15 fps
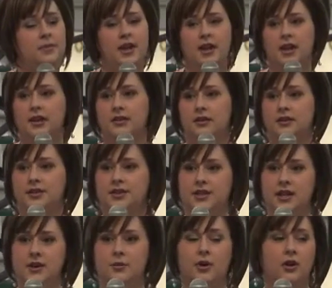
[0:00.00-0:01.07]
they can
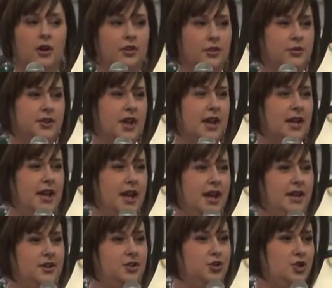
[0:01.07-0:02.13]
see where all those kind of
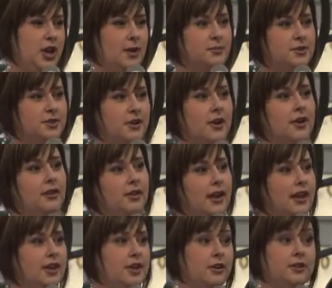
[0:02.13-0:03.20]
hidden gems are,
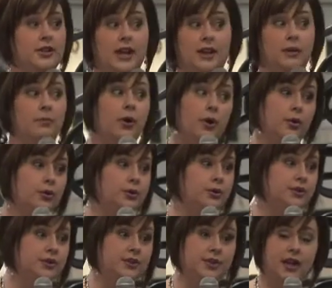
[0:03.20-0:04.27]
like your
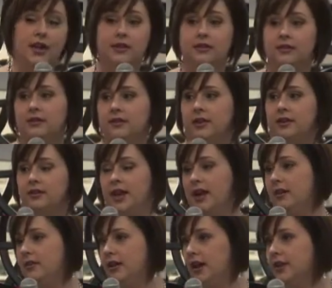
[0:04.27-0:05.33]
teleposts and
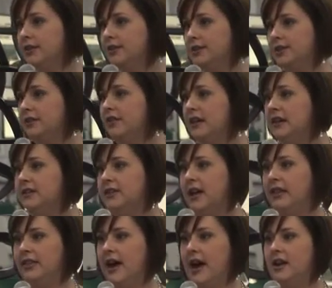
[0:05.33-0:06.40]
air ducts and things
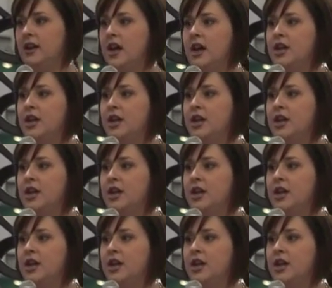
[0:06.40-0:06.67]
like that.